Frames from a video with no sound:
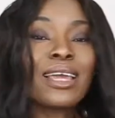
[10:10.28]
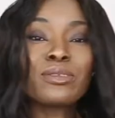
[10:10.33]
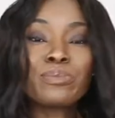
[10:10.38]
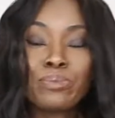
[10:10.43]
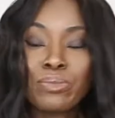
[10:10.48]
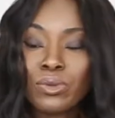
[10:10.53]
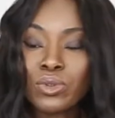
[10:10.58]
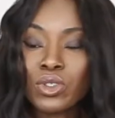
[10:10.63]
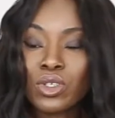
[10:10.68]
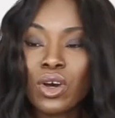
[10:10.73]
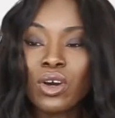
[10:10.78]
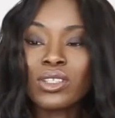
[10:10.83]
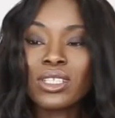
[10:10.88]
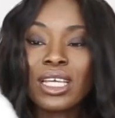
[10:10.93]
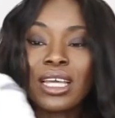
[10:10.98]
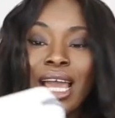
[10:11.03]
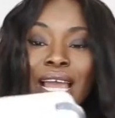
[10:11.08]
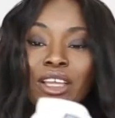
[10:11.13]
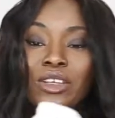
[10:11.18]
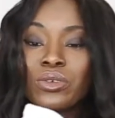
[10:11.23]
put
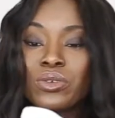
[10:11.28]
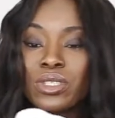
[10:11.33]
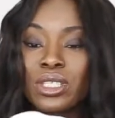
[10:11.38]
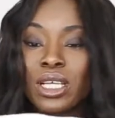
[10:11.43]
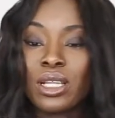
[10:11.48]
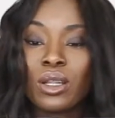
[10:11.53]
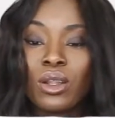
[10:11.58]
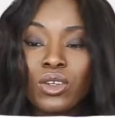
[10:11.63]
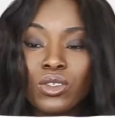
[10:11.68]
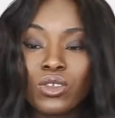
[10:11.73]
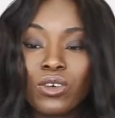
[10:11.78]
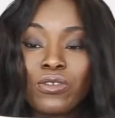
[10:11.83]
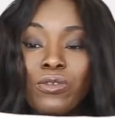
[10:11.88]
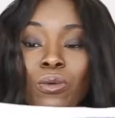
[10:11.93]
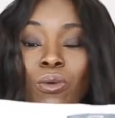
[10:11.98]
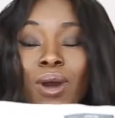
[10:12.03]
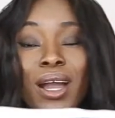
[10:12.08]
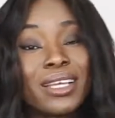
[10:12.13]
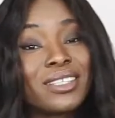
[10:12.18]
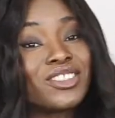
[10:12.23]
on, I use a lot of
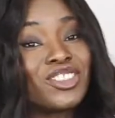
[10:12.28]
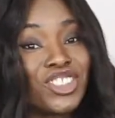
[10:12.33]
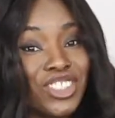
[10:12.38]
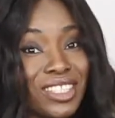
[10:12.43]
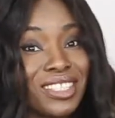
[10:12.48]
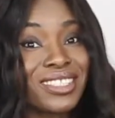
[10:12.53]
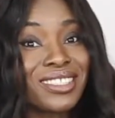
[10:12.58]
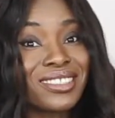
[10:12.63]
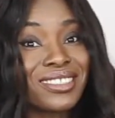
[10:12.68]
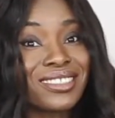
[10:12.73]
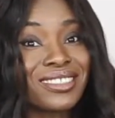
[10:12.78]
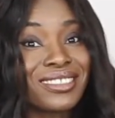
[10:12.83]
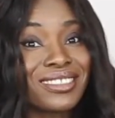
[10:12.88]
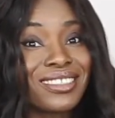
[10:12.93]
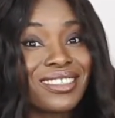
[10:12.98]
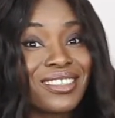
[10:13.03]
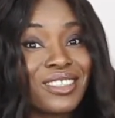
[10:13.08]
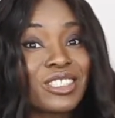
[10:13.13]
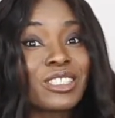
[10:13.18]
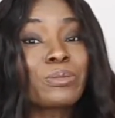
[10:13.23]
white jeans,
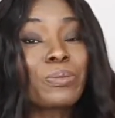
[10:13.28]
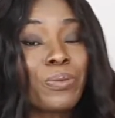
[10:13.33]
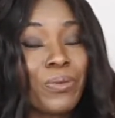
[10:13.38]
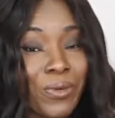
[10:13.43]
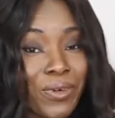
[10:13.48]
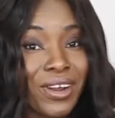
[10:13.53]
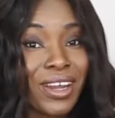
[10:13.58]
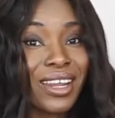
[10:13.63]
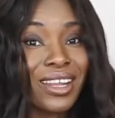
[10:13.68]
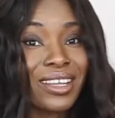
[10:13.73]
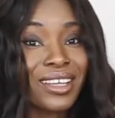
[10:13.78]
spring,